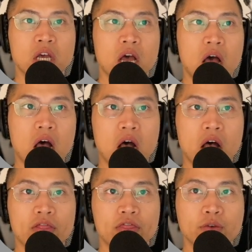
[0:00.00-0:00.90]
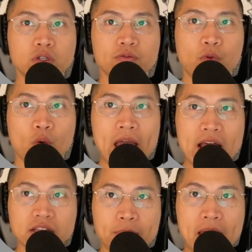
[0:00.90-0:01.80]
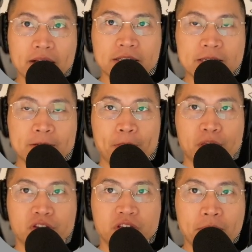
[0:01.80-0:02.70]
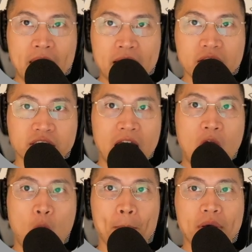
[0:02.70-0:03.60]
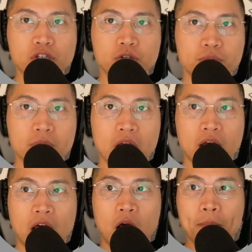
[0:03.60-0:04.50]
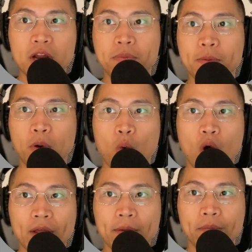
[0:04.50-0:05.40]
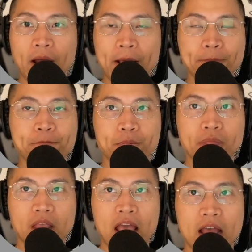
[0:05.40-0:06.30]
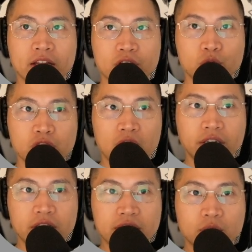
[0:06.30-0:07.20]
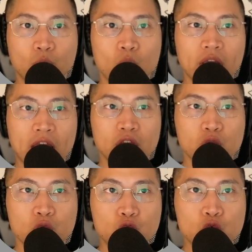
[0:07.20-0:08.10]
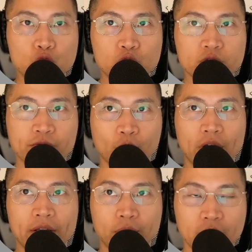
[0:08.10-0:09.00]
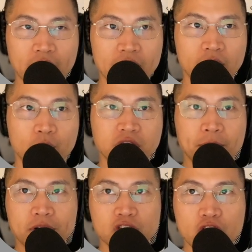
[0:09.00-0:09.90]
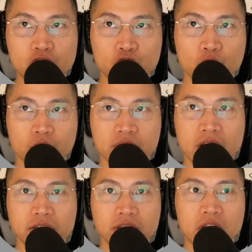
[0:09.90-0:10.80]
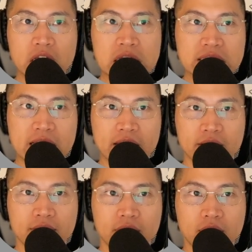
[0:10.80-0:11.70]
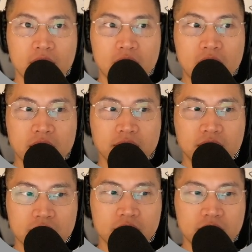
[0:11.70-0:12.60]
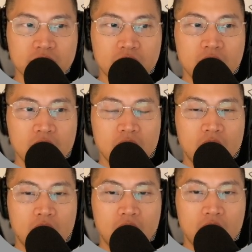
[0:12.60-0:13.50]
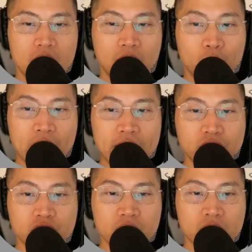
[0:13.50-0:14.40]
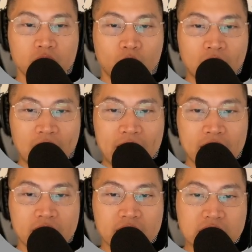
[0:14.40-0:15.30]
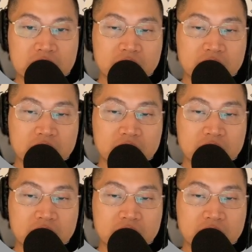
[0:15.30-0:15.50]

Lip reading: those four aspects, the demand is how many people want it, right? And the utility is the what can you use for it? What's the potential? Scarcity is like, is this location or land is